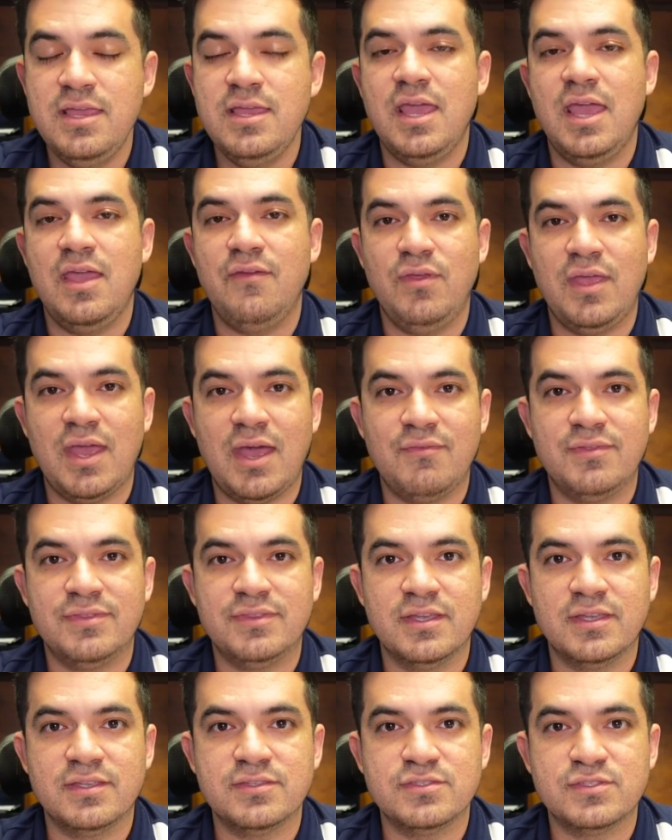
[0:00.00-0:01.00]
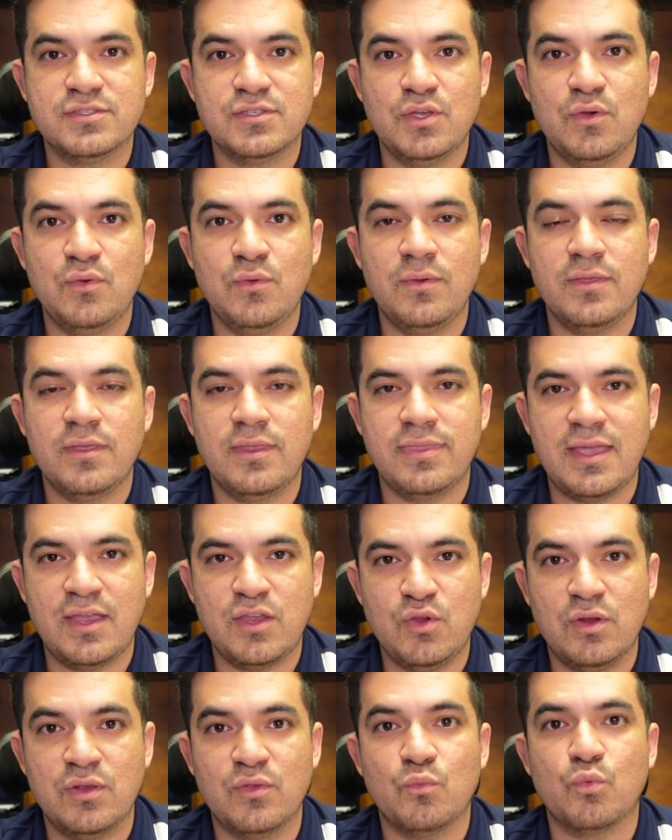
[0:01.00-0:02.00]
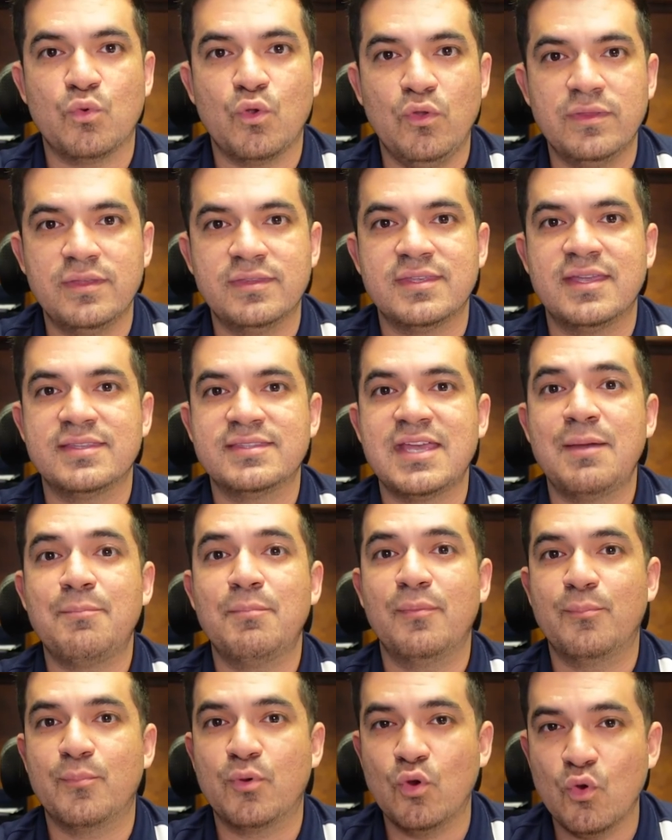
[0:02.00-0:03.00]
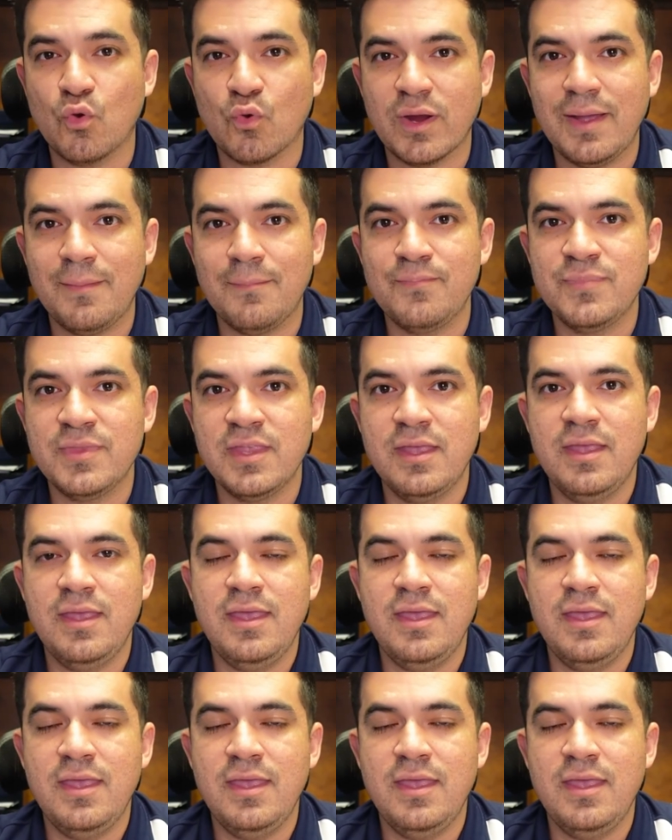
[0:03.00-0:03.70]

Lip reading: If you haven't done so, that you're enrolled in that type of program.